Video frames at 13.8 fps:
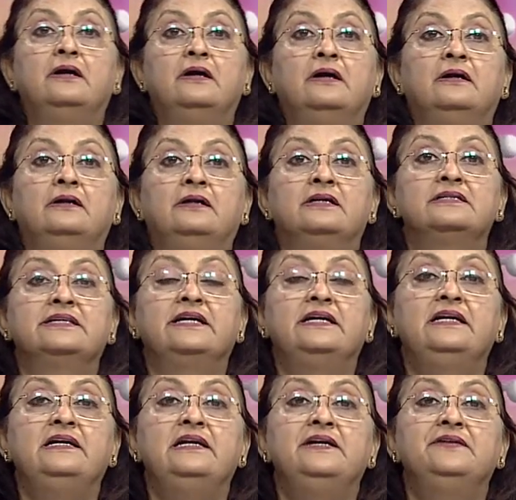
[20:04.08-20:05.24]
and the
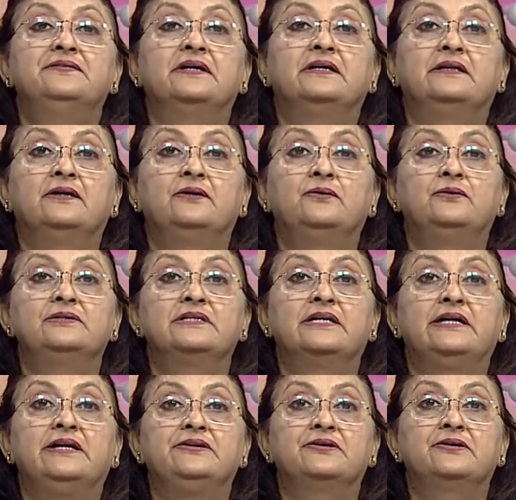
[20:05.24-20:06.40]
scaly leaves and the nodes
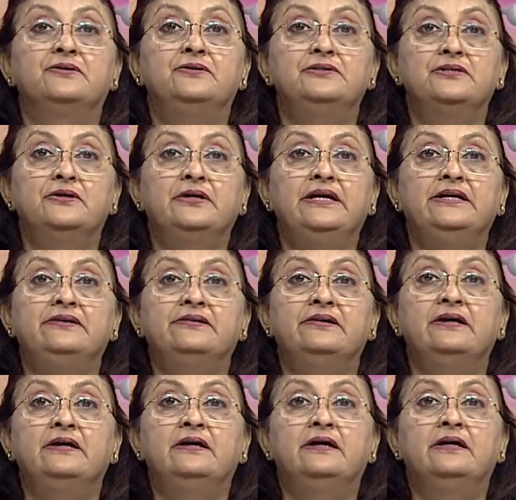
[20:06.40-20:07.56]
and internodes on it.
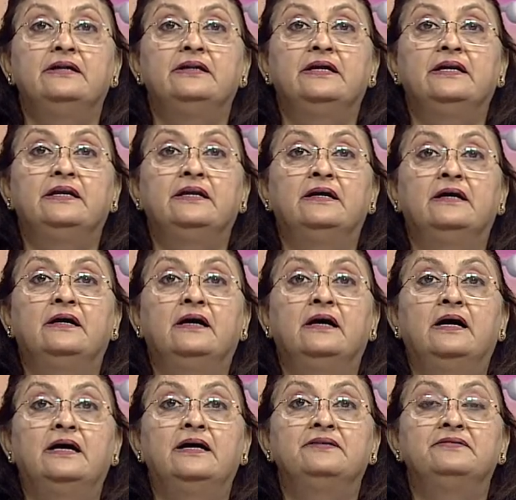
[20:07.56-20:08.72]
Then uh,
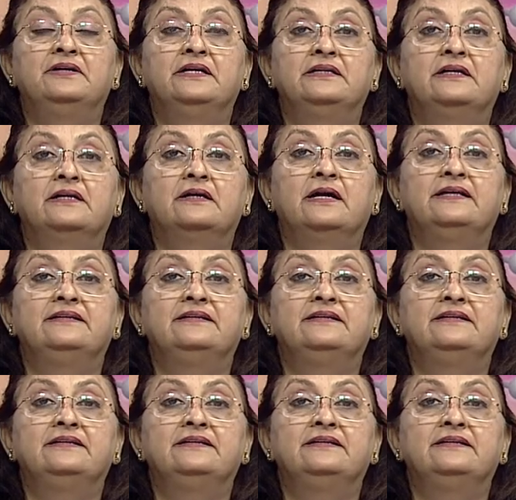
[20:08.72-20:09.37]
I have another